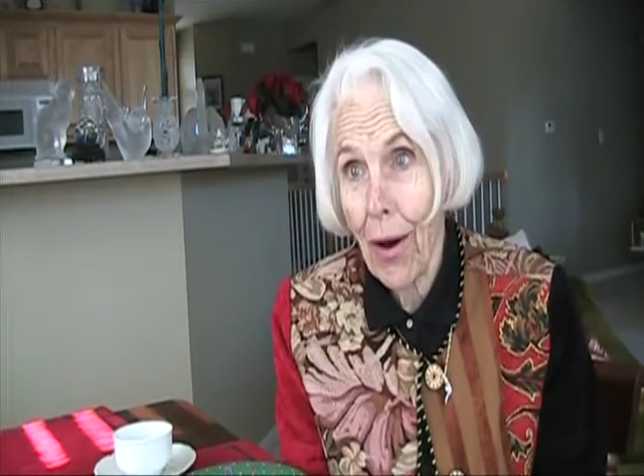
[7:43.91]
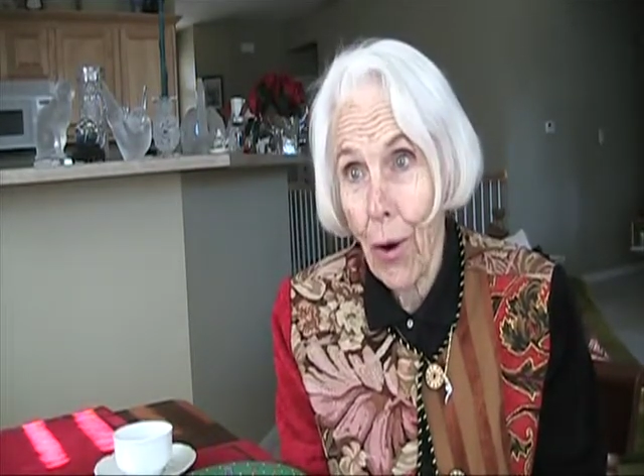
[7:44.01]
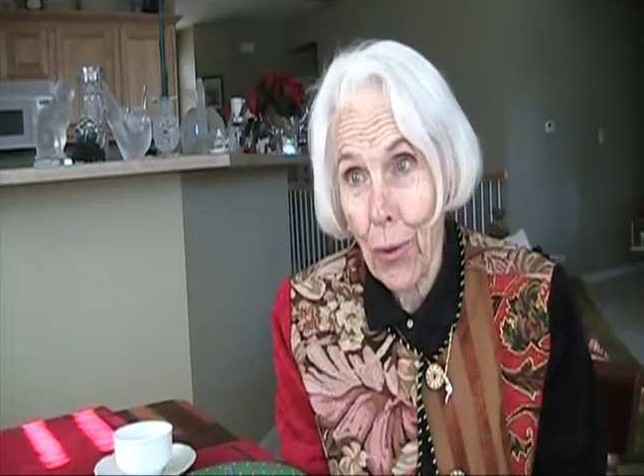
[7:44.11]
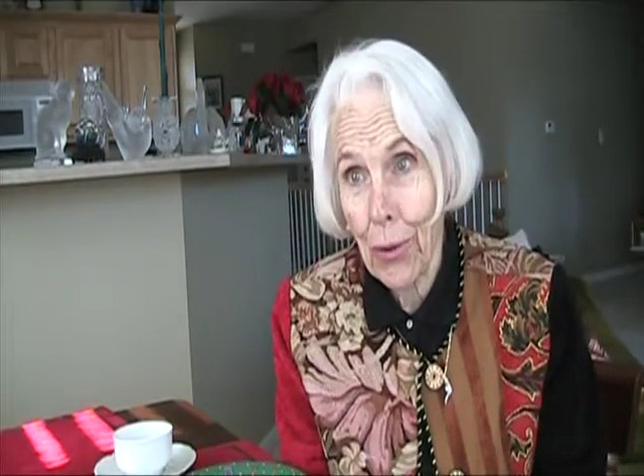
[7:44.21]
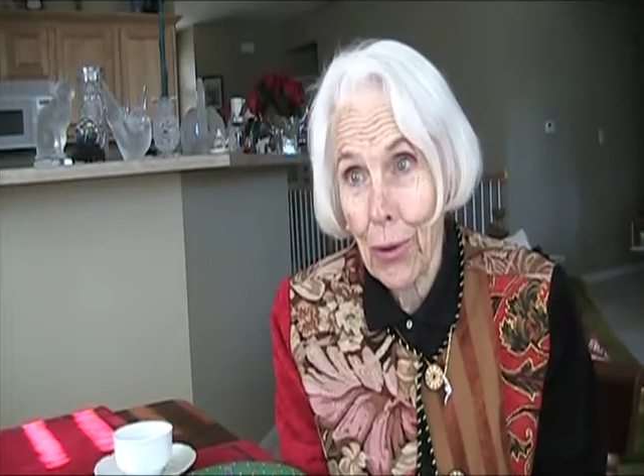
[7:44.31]

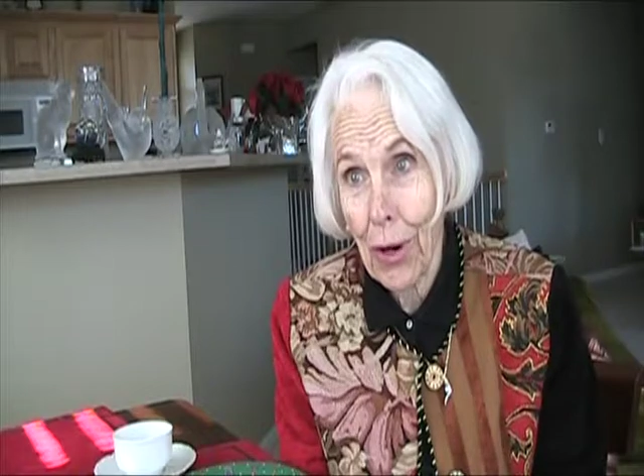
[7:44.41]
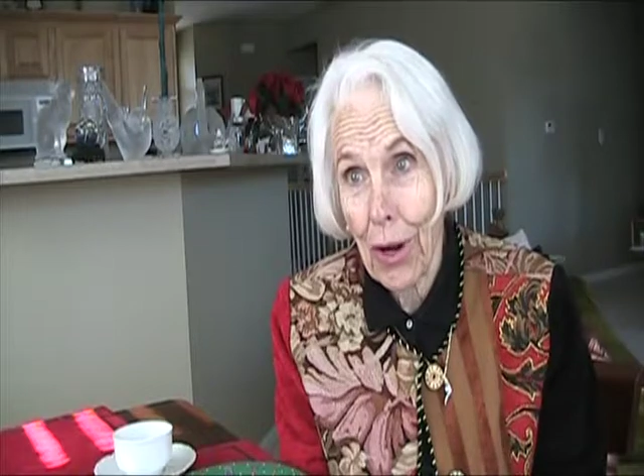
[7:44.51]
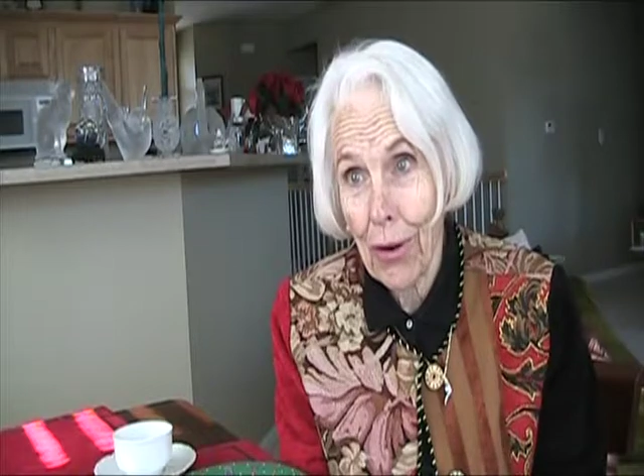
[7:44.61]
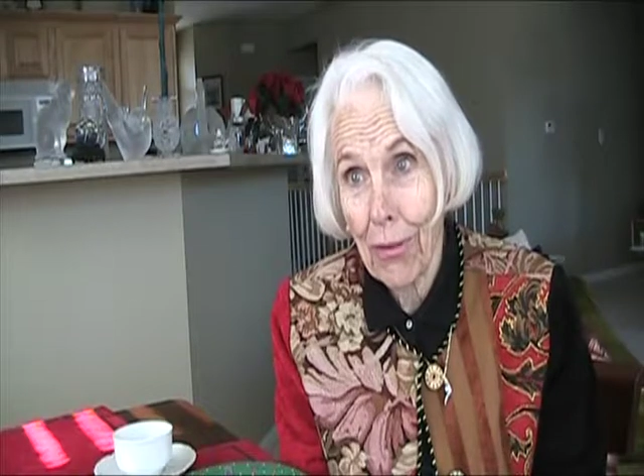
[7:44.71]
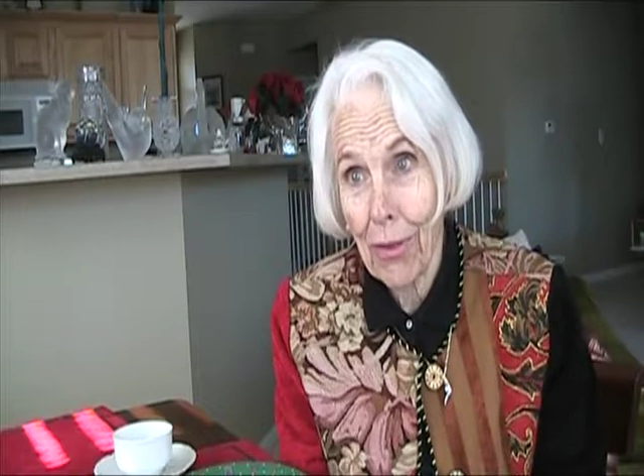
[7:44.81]
owner
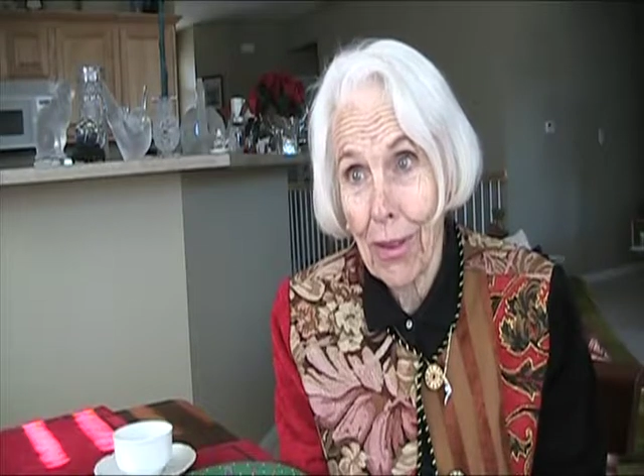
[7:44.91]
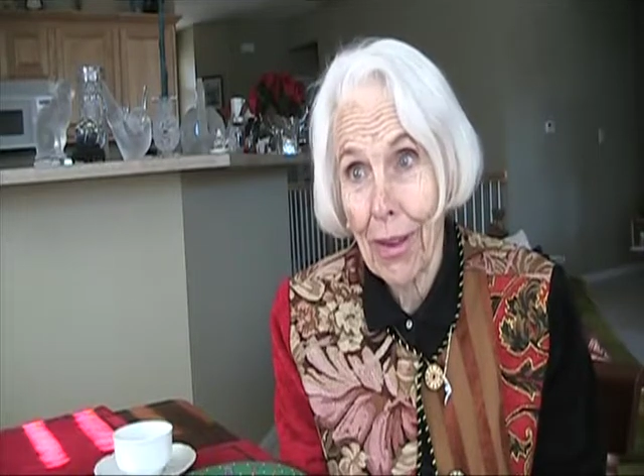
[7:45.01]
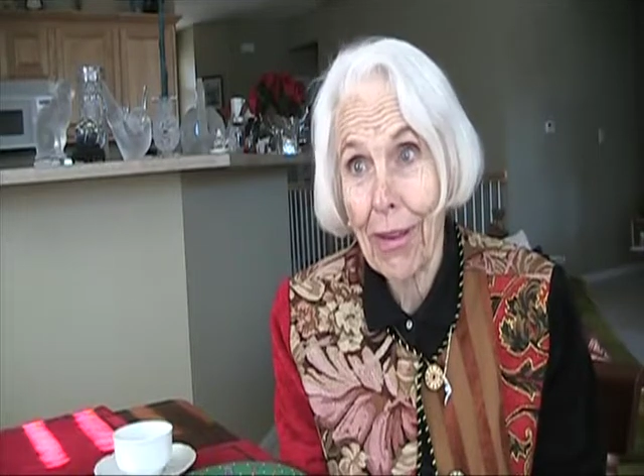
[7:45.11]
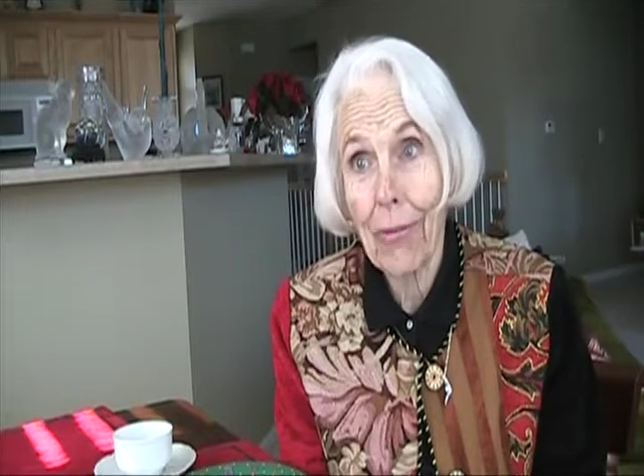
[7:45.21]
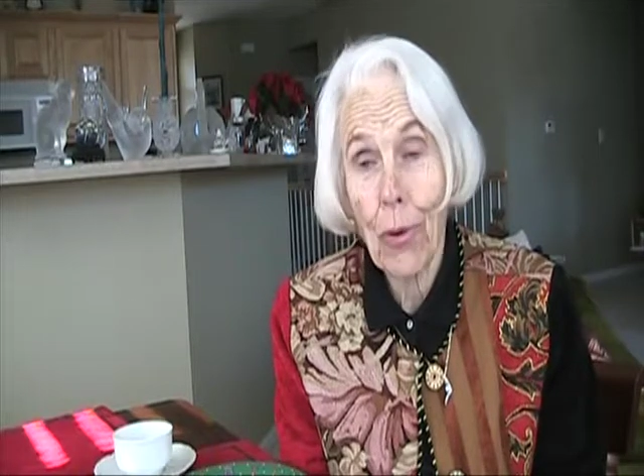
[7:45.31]
of the
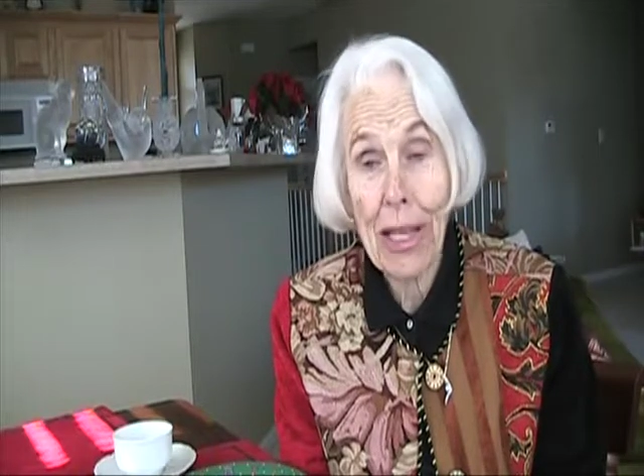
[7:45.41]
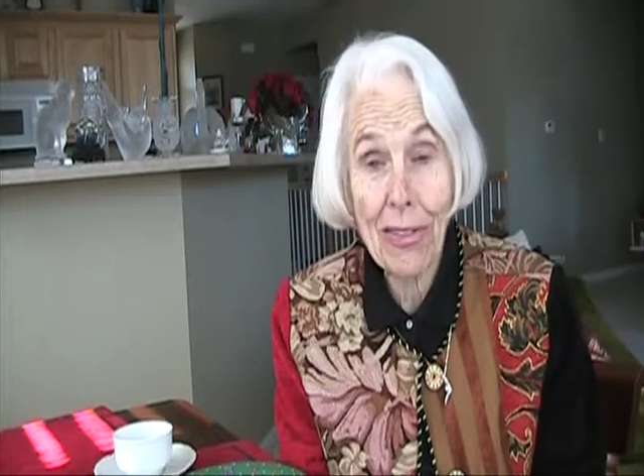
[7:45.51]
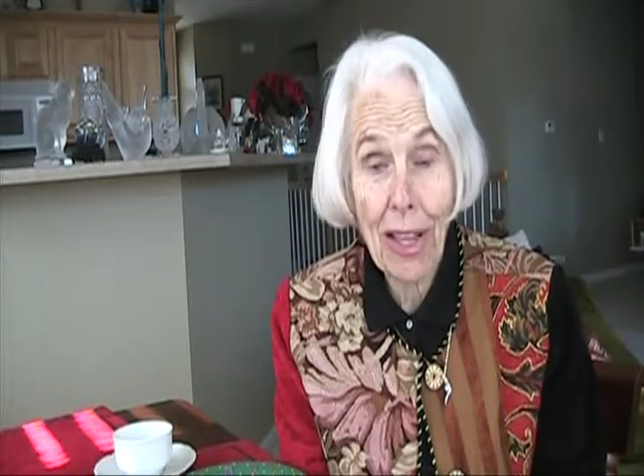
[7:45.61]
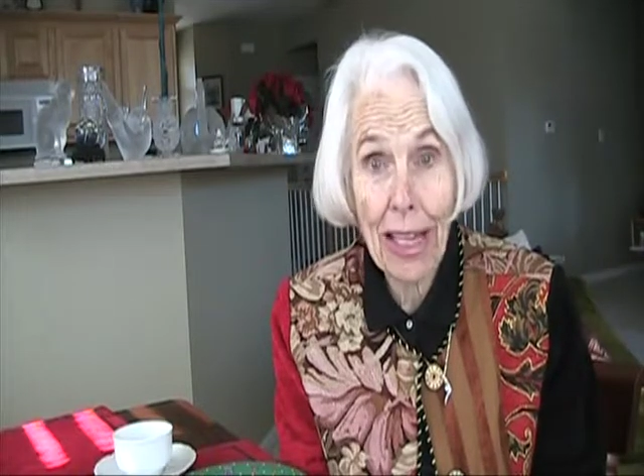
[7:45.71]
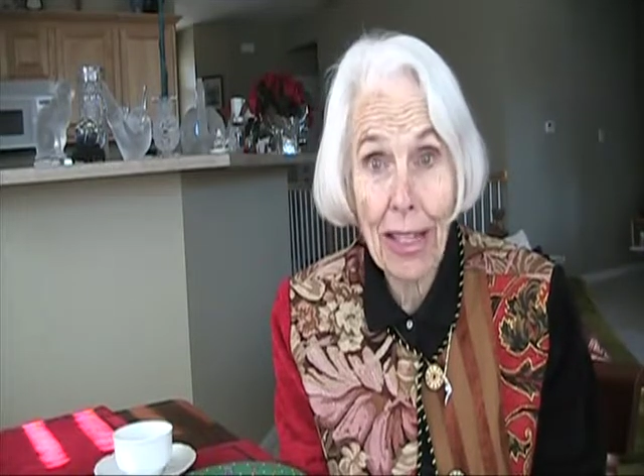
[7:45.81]

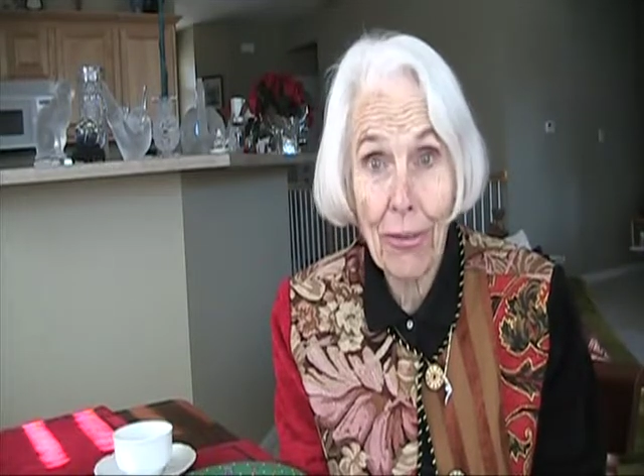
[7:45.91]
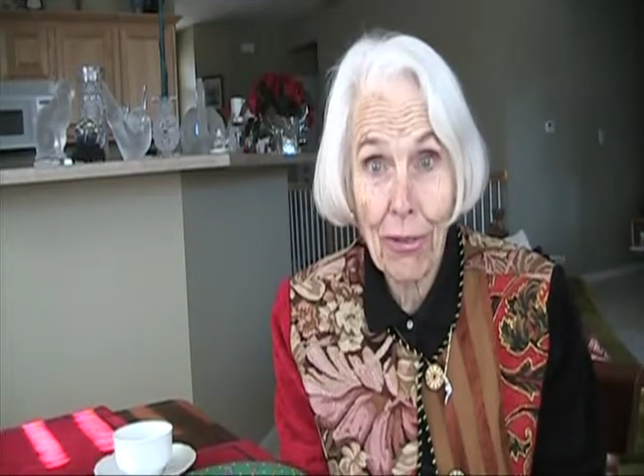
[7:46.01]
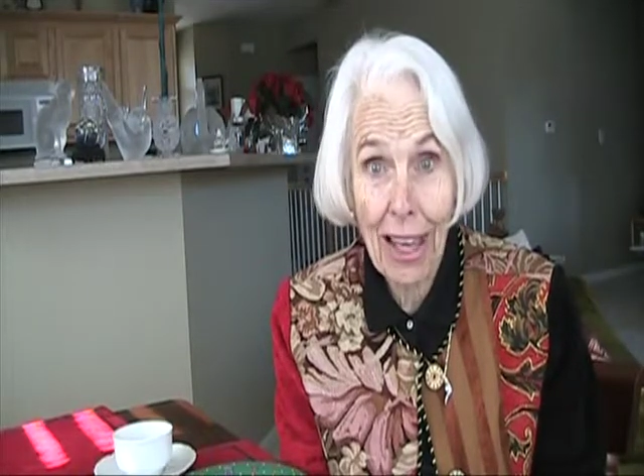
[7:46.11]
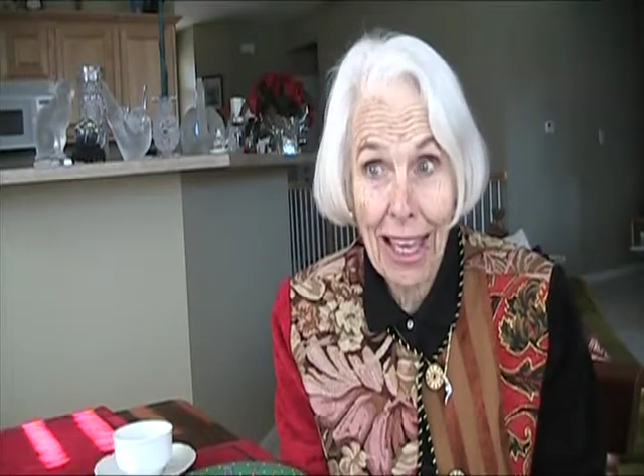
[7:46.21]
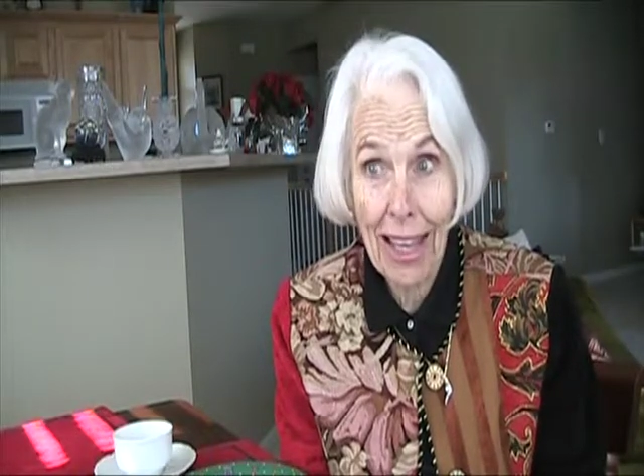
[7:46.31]
Wayside
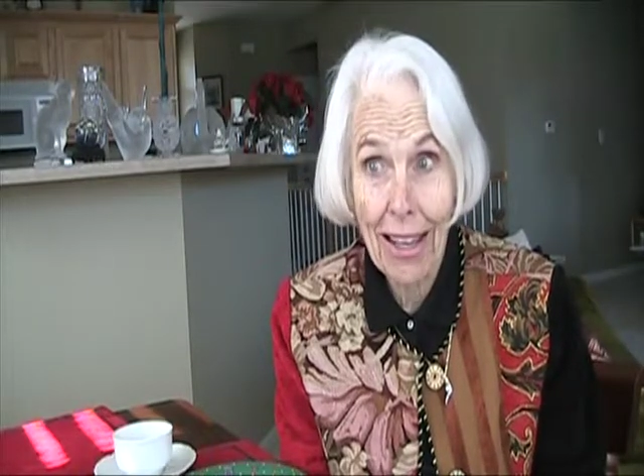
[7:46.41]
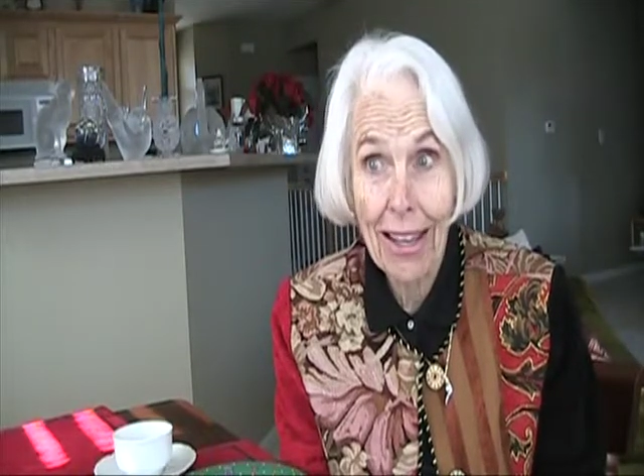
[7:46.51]
Cafe